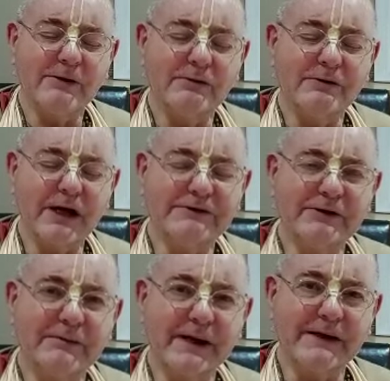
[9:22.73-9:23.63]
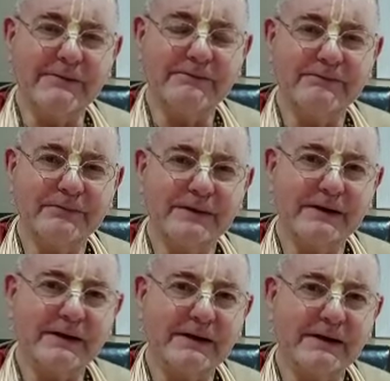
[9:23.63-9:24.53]
Udatta man
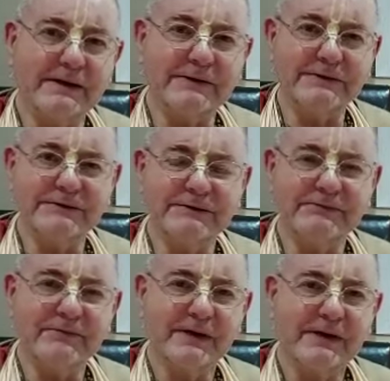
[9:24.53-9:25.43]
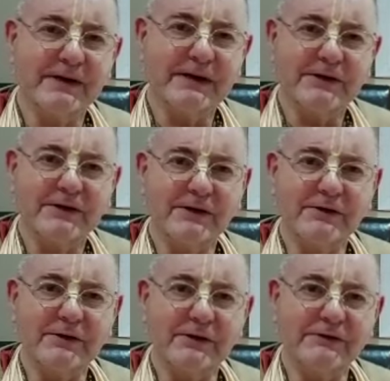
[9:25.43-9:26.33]
is
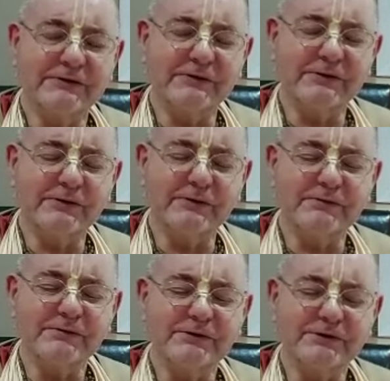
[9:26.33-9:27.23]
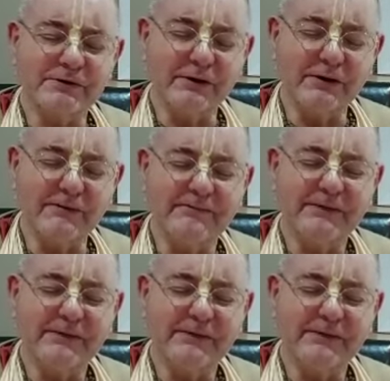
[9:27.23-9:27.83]
not so strong.